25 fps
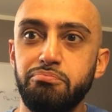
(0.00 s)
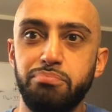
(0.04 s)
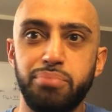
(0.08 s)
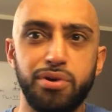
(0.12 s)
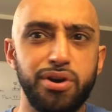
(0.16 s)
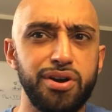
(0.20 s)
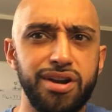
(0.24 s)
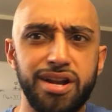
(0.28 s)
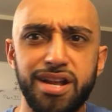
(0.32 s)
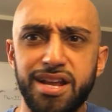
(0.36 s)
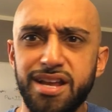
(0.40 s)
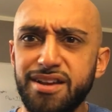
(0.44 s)

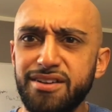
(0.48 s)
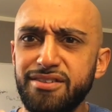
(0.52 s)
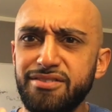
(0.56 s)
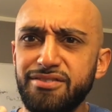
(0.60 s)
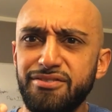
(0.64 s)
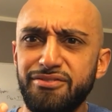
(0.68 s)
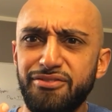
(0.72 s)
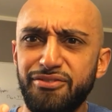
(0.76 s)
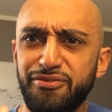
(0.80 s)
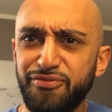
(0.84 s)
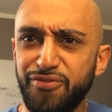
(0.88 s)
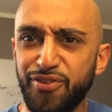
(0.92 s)
burning
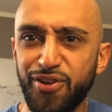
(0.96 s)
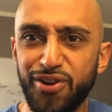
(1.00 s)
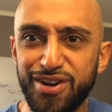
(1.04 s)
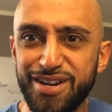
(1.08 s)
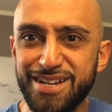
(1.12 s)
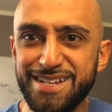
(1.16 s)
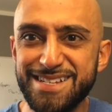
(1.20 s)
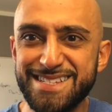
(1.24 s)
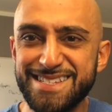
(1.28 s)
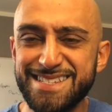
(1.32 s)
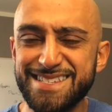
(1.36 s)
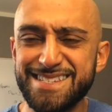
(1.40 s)

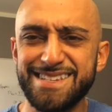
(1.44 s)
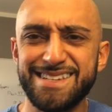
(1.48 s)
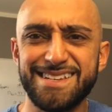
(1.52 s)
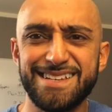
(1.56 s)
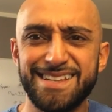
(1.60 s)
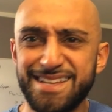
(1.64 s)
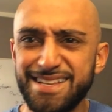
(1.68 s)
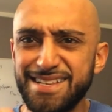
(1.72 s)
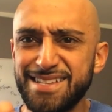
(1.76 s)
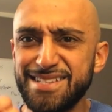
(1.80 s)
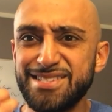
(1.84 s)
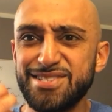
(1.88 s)
furnace,
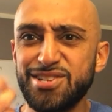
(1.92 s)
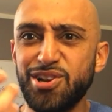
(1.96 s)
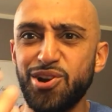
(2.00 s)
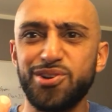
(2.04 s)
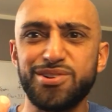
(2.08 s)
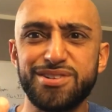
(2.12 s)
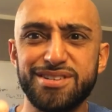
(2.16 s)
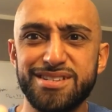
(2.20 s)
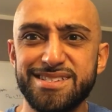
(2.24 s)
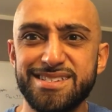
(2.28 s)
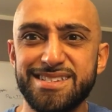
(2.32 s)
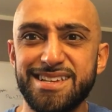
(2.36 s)
it's
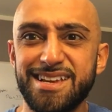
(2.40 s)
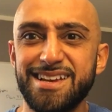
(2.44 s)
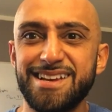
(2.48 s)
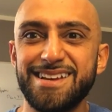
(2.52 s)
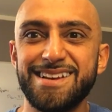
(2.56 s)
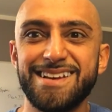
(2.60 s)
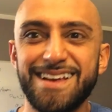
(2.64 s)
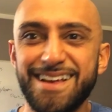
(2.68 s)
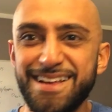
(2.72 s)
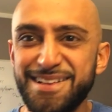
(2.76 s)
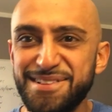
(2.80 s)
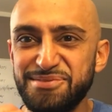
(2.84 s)
hard to
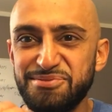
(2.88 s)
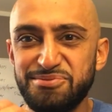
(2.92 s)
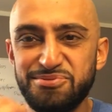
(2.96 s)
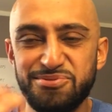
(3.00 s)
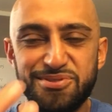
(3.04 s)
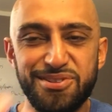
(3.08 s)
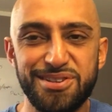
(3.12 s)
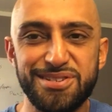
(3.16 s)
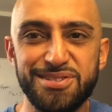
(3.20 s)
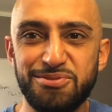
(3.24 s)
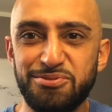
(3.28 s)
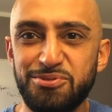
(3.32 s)
say,
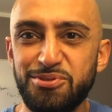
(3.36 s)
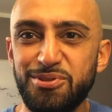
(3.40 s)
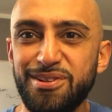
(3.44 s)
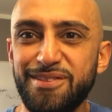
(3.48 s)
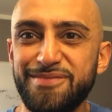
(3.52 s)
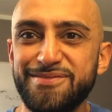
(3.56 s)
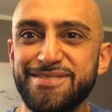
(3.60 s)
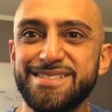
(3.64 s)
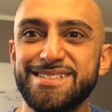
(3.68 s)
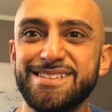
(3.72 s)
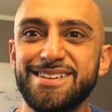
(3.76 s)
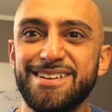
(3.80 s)
doesn't roll
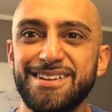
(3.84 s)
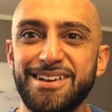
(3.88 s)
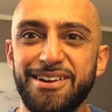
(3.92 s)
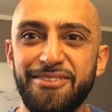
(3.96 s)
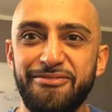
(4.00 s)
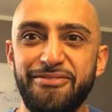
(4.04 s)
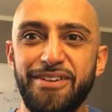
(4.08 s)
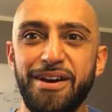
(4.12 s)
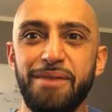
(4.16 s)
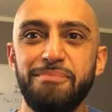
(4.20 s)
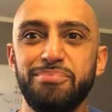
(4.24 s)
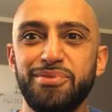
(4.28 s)
off the tongue, a
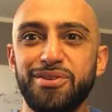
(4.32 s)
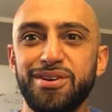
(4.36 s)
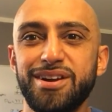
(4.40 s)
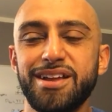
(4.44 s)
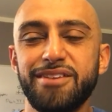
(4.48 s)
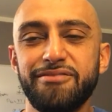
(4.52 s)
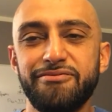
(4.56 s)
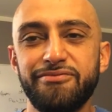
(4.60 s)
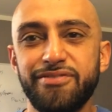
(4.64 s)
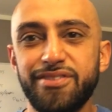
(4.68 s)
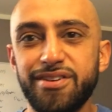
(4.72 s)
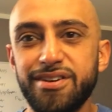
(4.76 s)
fat
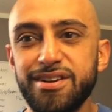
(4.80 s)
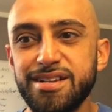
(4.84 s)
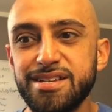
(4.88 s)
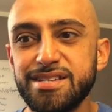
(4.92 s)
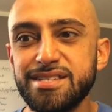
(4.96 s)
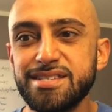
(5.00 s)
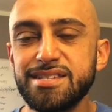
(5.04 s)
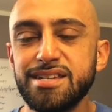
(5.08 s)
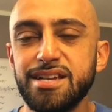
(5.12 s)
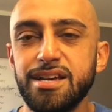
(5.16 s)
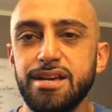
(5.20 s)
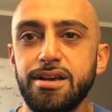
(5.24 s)
burning
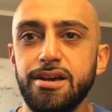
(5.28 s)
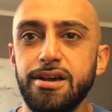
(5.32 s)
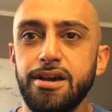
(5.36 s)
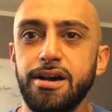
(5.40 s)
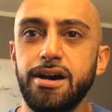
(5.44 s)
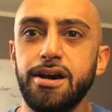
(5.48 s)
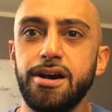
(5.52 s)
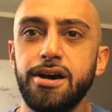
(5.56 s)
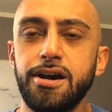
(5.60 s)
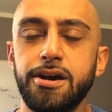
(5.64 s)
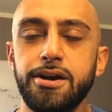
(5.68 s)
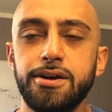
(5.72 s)
furnace,
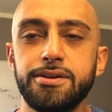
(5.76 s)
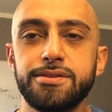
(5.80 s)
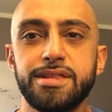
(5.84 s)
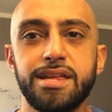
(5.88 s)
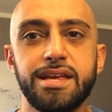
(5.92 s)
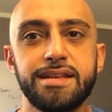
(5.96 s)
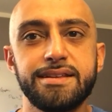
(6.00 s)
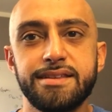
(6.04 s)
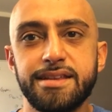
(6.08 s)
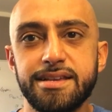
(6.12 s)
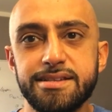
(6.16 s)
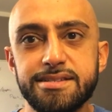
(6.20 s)

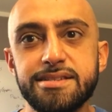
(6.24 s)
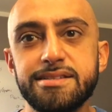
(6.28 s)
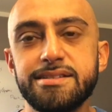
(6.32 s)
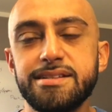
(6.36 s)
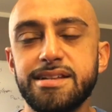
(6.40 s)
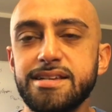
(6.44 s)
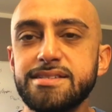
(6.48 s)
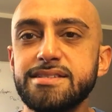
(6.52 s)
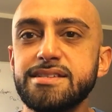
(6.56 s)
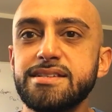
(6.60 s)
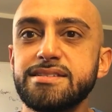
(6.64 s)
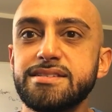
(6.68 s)
that doesn't
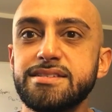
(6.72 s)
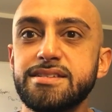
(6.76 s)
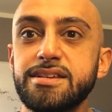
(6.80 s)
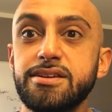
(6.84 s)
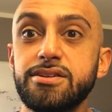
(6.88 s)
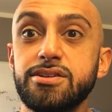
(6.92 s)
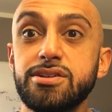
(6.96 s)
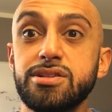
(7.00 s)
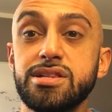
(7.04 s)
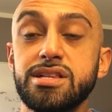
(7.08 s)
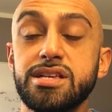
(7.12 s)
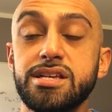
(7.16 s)

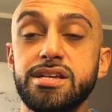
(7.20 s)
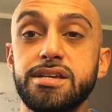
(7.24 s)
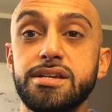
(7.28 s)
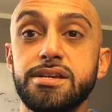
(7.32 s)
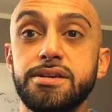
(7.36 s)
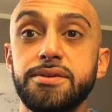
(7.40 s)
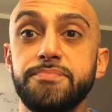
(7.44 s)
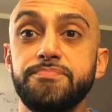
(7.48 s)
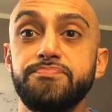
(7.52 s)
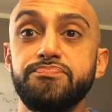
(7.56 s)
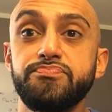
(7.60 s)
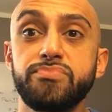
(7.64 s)

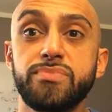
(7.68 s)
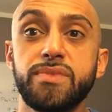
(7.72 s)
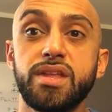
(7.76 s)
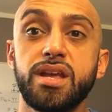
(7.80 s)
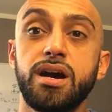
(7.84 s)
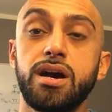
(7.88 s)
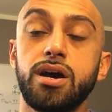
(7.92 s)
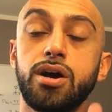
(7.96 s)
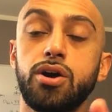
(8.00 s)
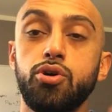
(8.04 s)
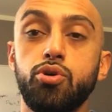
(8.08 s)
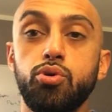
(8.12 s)
necessarily
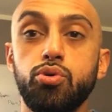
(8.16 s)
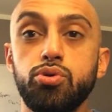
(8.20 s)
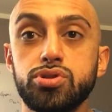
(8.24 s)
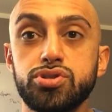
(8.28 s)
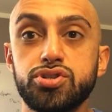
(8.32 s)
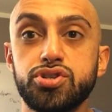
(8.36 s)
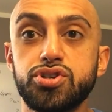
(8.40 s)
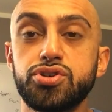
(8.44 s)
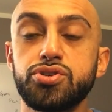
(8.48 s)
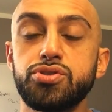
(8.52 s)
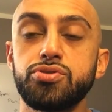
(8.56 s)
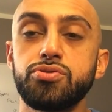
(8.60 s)
hold
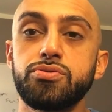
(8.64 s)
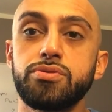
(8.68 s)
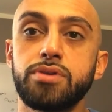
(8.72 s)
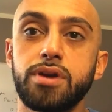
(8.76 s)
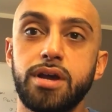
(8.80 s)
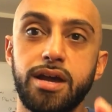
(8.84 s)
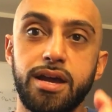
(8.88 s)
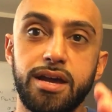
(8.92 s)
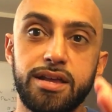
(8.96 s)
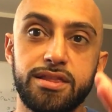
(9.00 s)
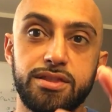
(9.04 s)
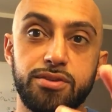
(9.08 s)
true.
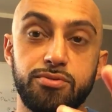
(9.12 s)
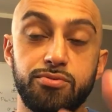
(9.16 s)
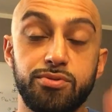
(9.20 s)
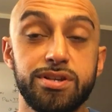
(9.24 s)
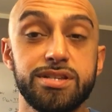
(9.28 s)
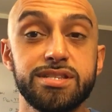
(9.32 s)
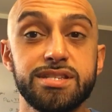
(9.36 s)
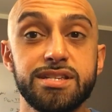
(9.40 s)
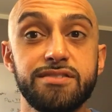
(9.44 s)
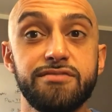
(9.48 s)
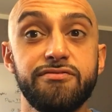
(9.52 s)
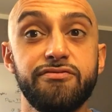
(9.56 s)
And the
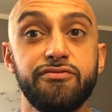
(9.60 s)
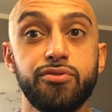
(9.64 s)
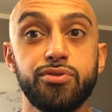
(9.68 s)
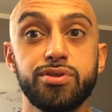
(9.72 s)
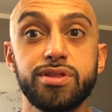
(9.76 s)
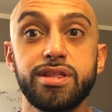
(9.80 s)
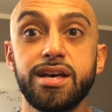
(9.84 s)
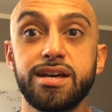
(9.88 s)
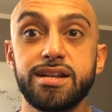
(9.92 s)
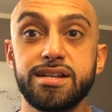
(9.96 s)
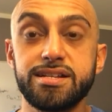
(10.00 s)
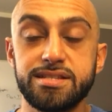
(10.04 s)
reason for
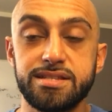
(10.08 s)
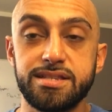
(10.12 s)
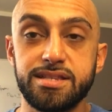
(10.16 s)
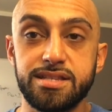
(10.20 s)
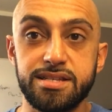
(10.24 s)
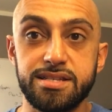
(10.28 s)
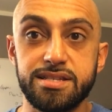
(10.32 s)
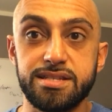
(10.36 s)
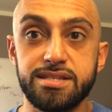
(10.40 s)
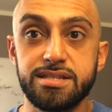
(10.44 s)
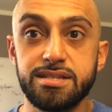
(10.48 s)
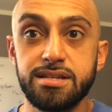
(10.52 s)
that is
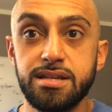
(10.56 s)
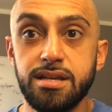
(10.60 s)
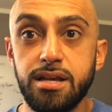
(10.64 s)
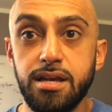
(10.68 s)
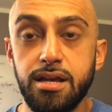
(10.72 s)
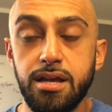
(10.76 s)
this.